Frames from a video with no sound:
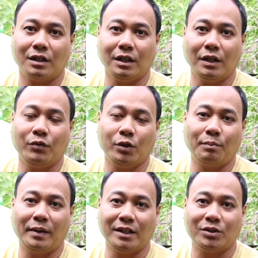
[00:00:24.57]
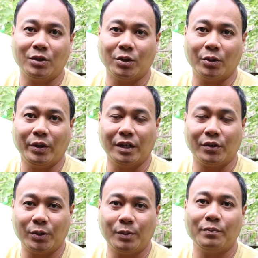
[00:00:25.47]
If you plan to go in a
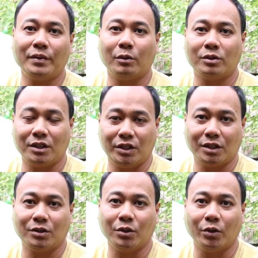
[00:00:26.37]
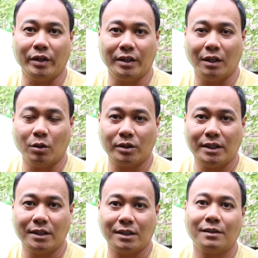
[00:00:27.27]
group, I would suggest to go in the low
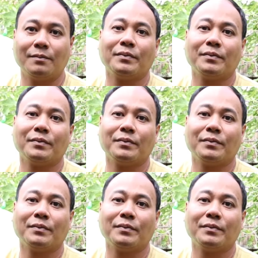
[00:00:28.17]
season.